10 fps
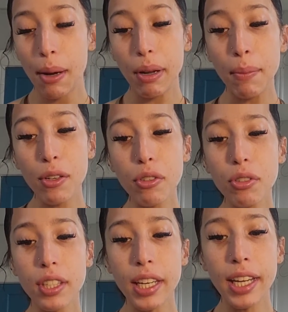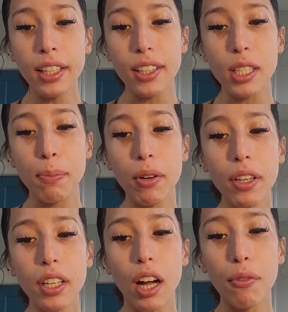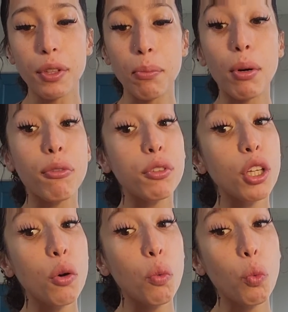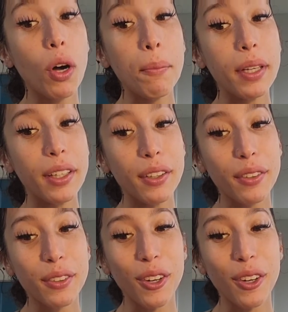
But I'm also seeing the spirit of the buffalo woman,